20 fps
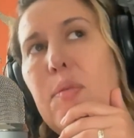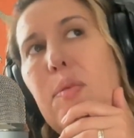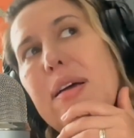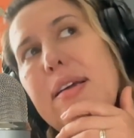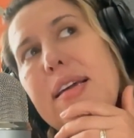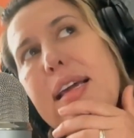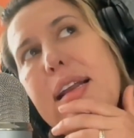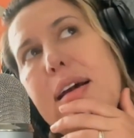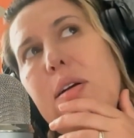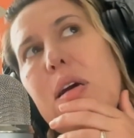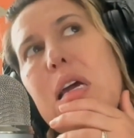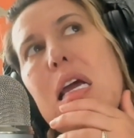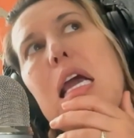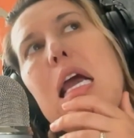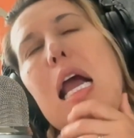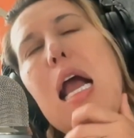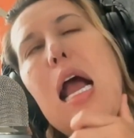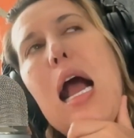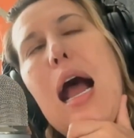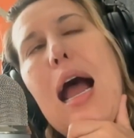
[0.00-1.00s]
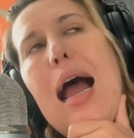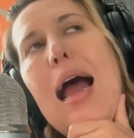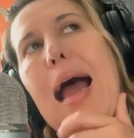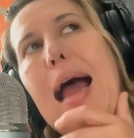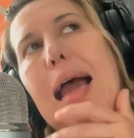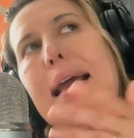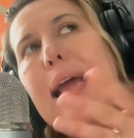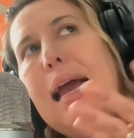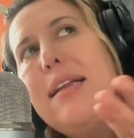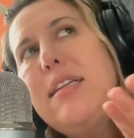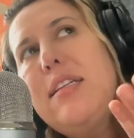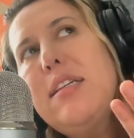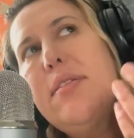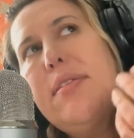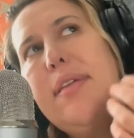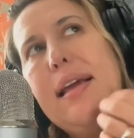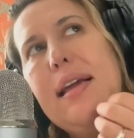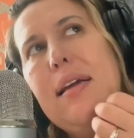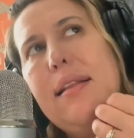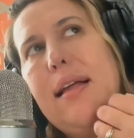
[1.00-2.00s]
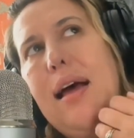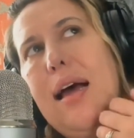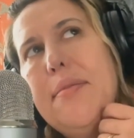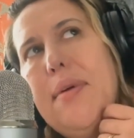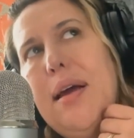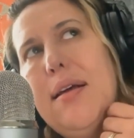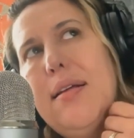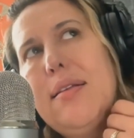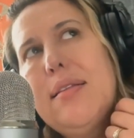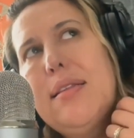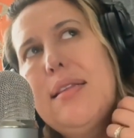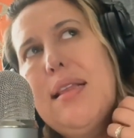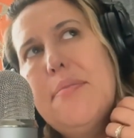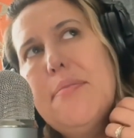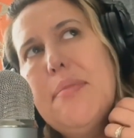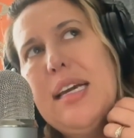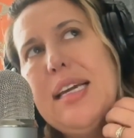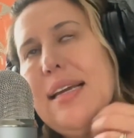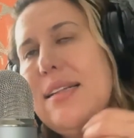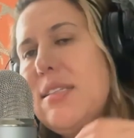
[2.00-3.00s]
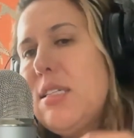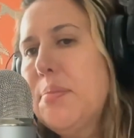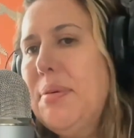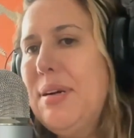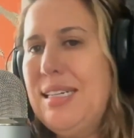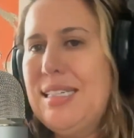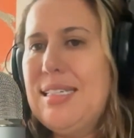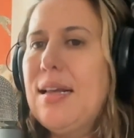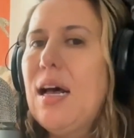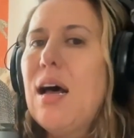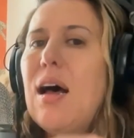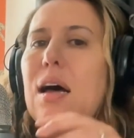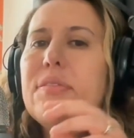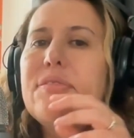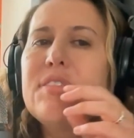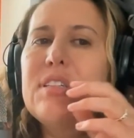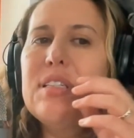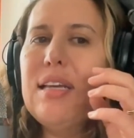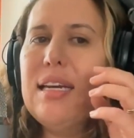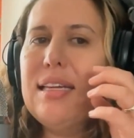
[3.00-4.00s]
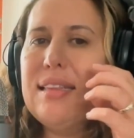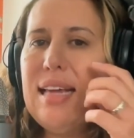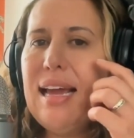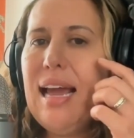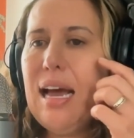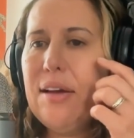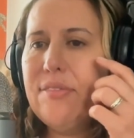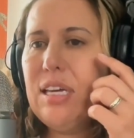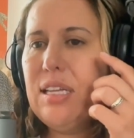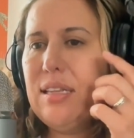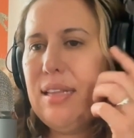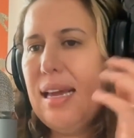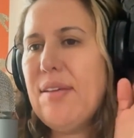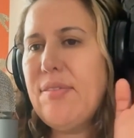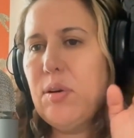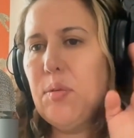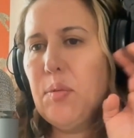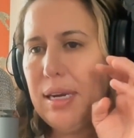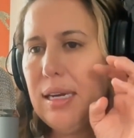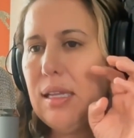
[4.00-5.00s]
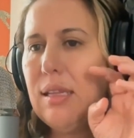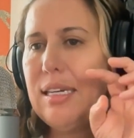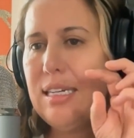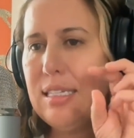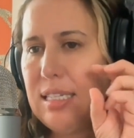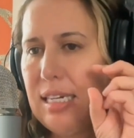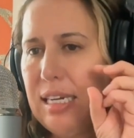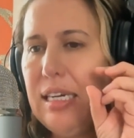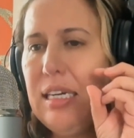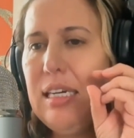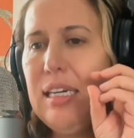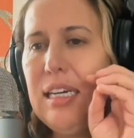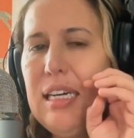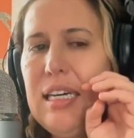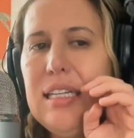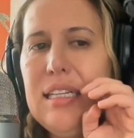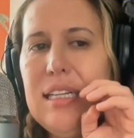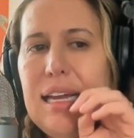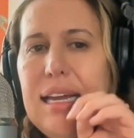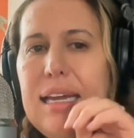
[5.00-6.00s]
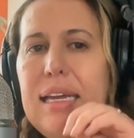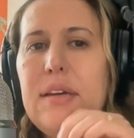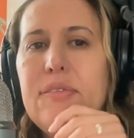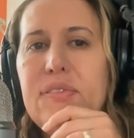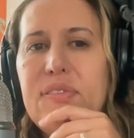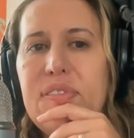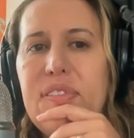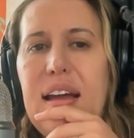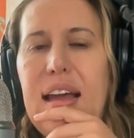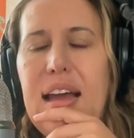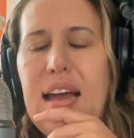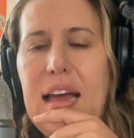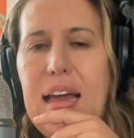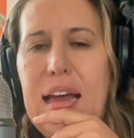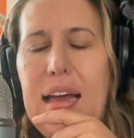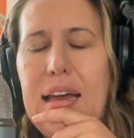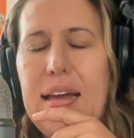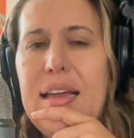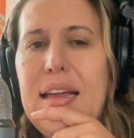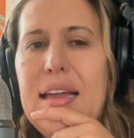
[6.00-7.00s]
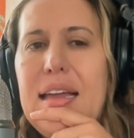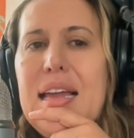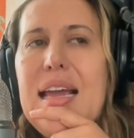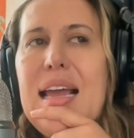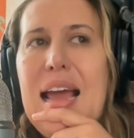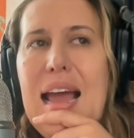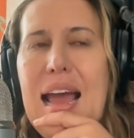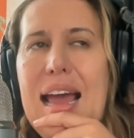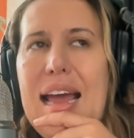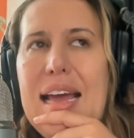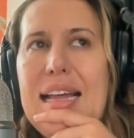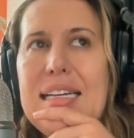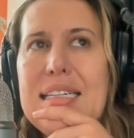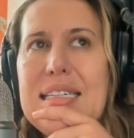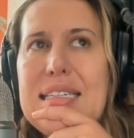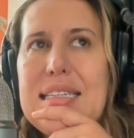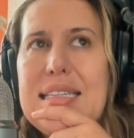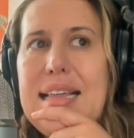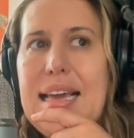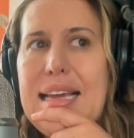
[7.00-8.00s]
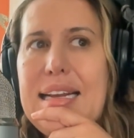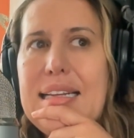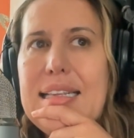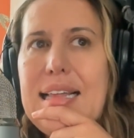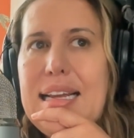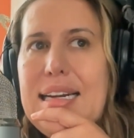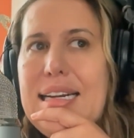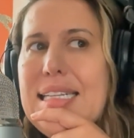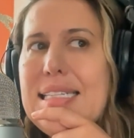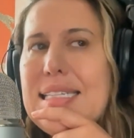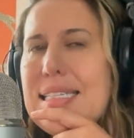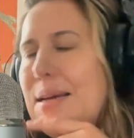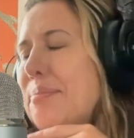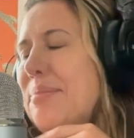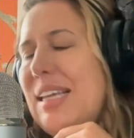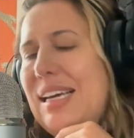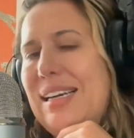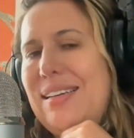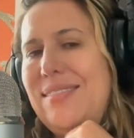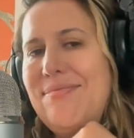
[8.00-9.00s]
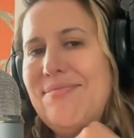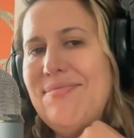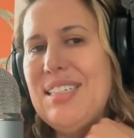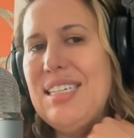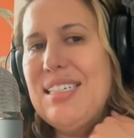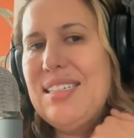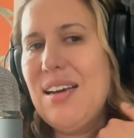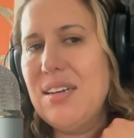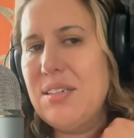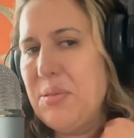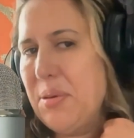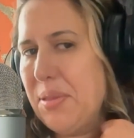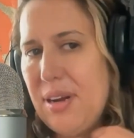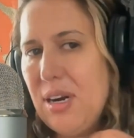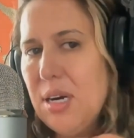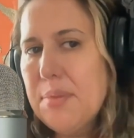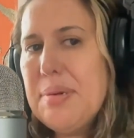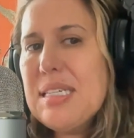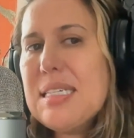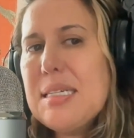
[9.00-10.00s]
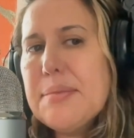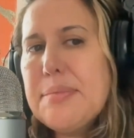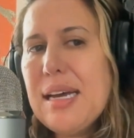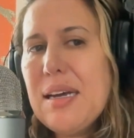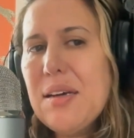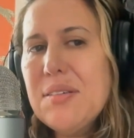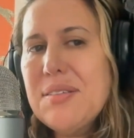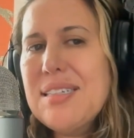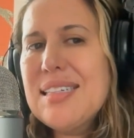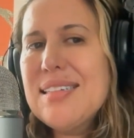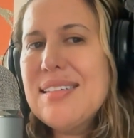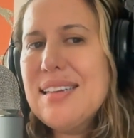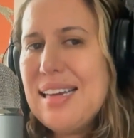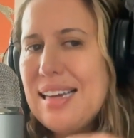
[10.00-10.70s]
Well, you know, I do think a lot that my kids are pretty soft. Like they have it real easy in life. And they need something to talk to a therapist about.